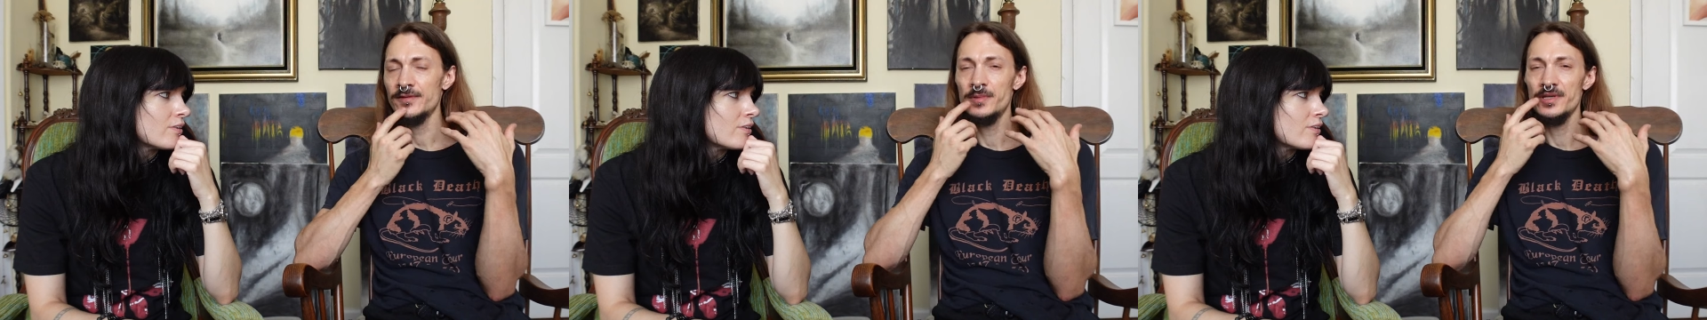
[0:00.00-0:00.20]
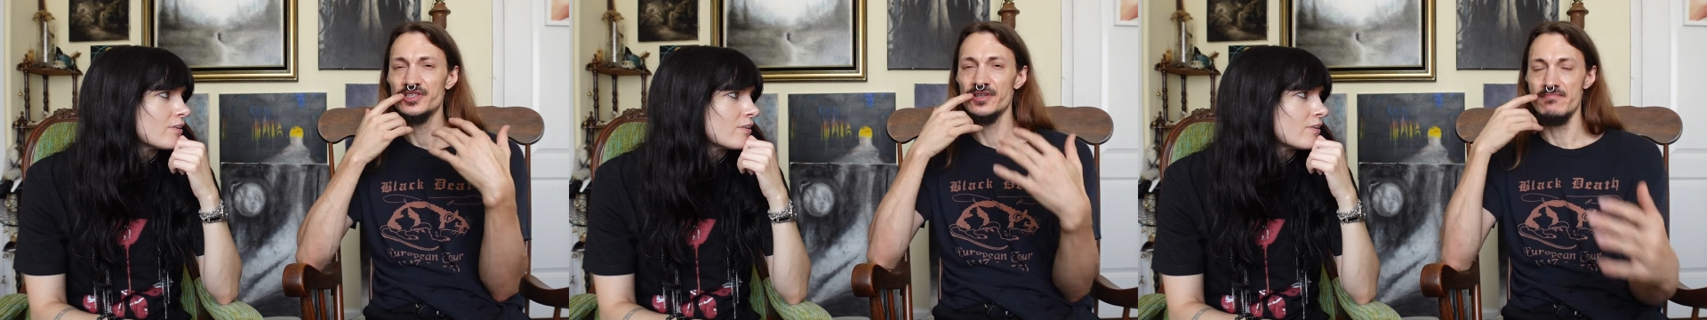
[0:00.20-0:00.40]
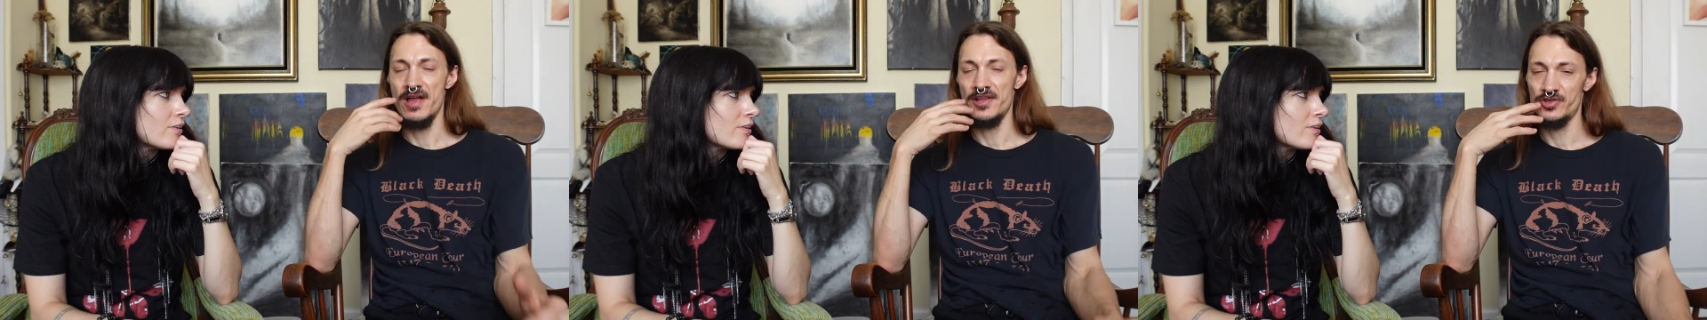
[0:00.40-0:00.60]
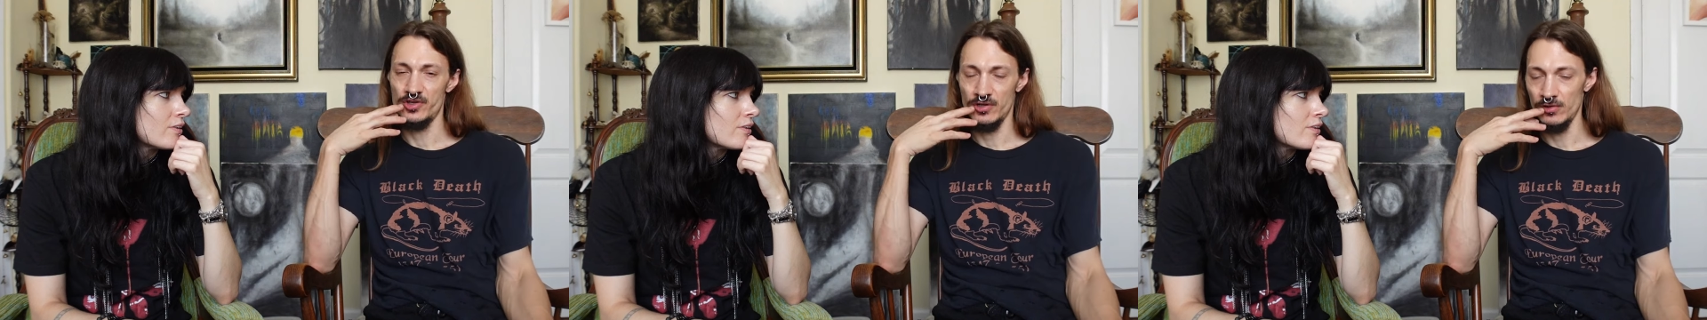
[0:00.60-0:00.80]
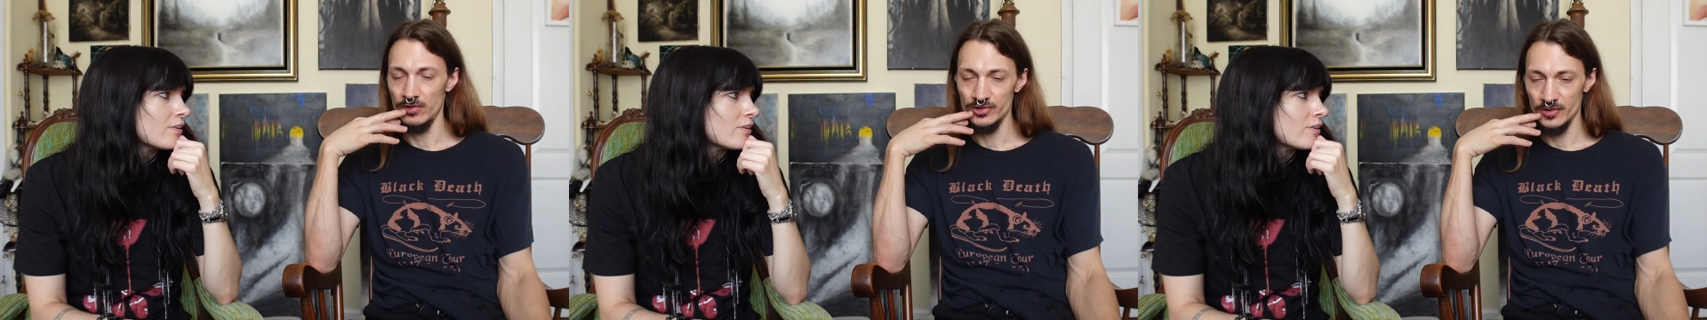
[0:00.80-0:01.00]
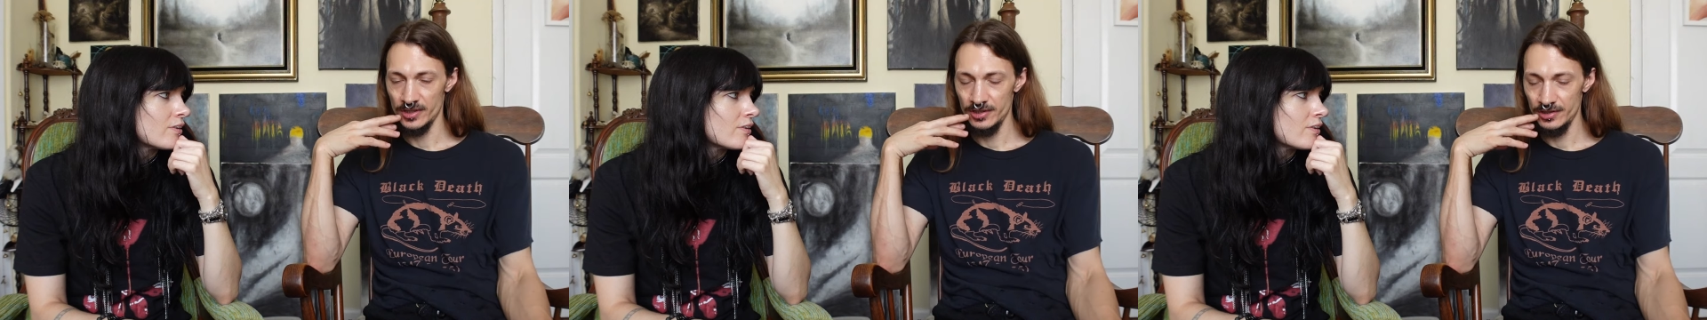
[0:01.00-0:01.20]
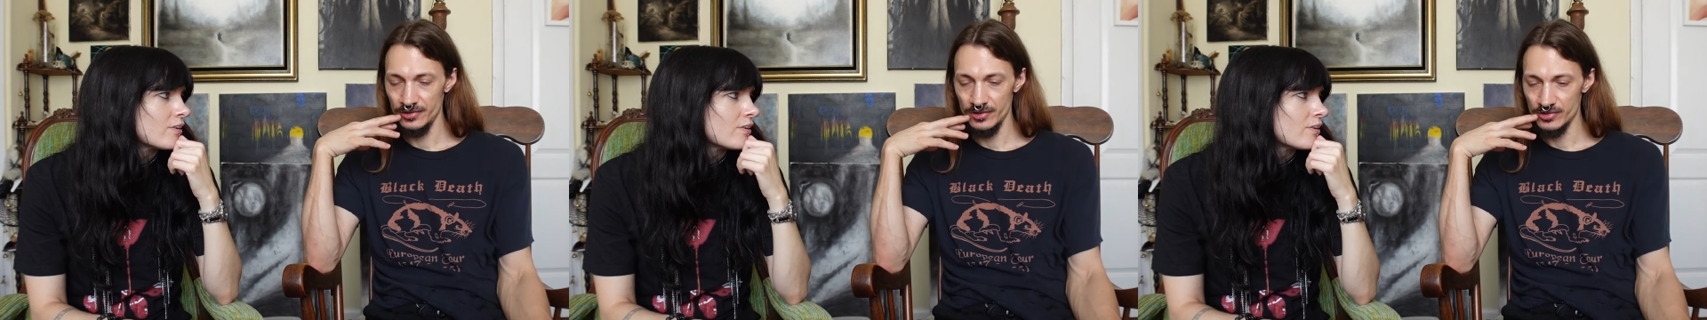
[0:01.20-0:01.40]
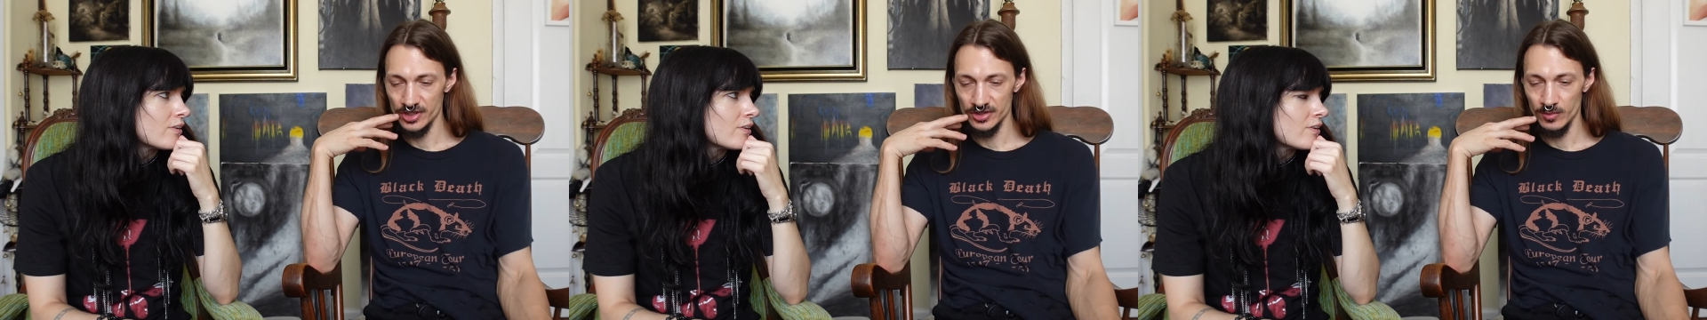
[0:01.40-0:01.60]
Speaker 1: to be symmetrical, so I couldn't do
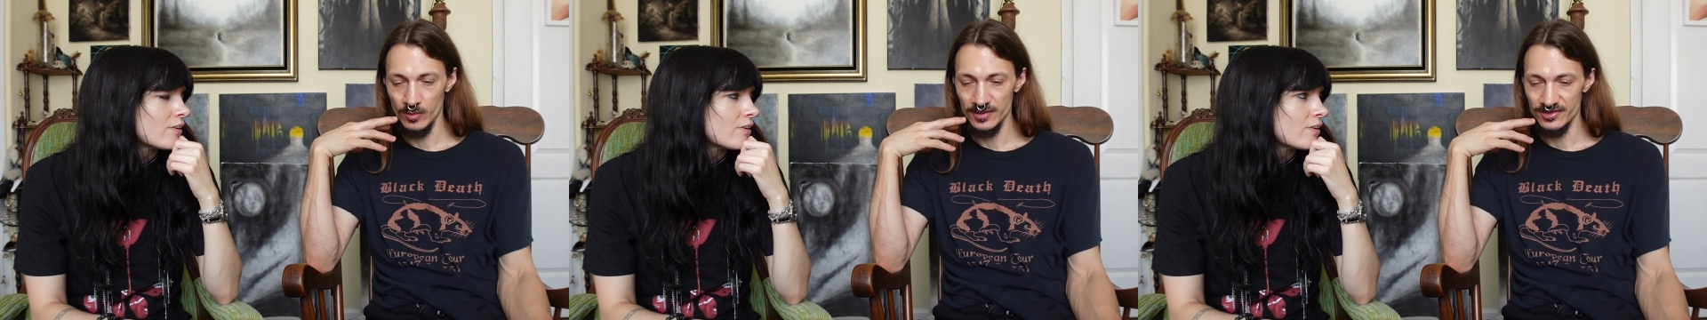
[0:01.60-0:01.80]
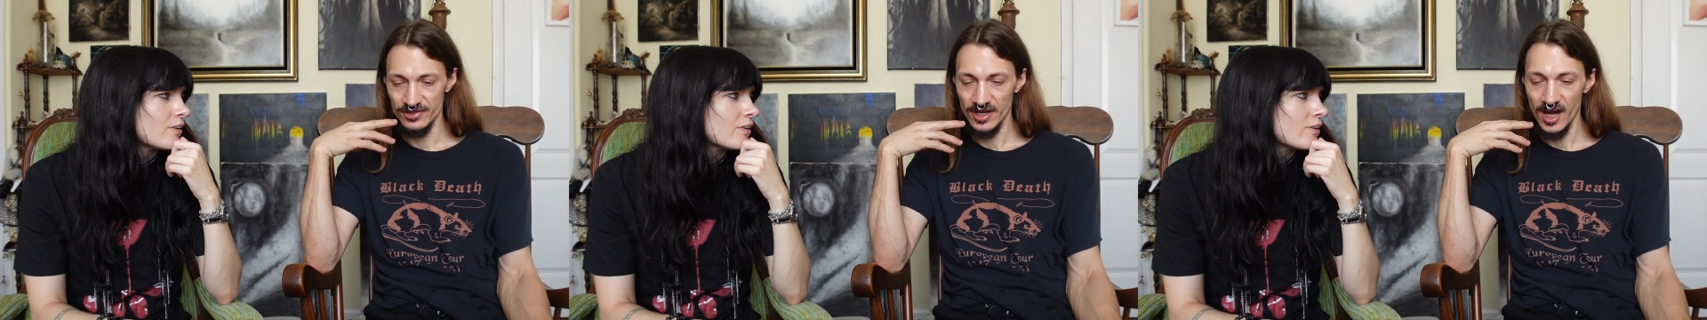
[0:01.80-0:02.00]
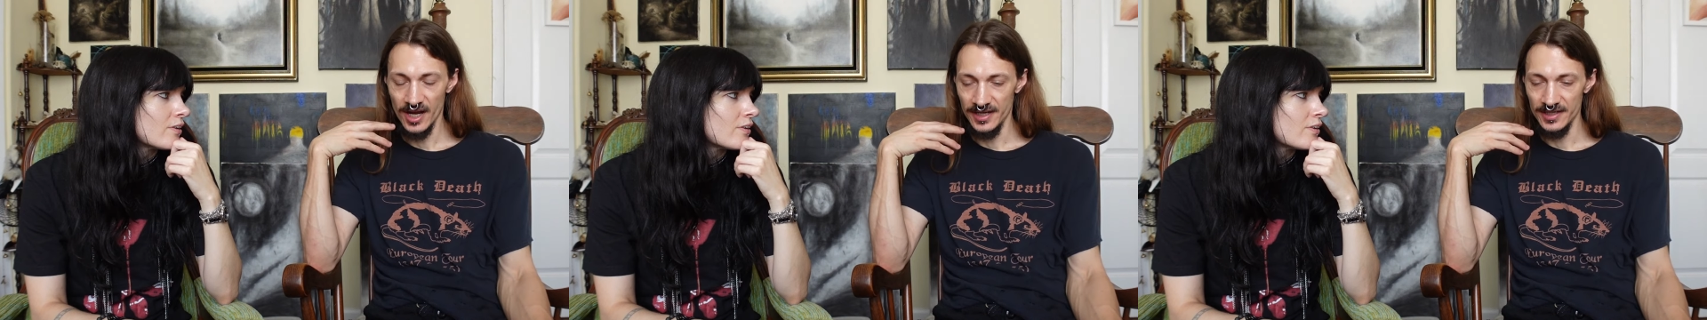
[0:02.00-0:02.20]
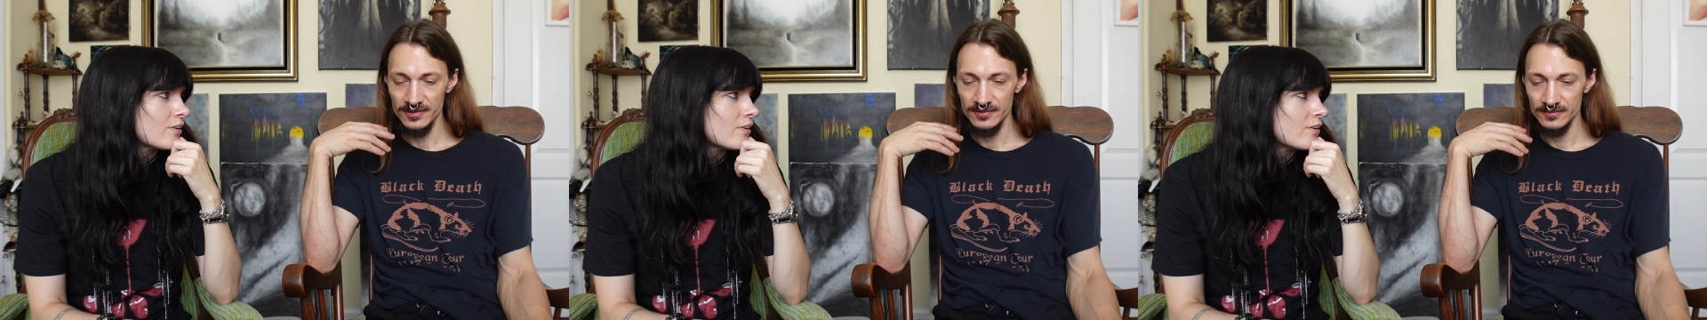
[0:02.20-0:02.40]
just one side.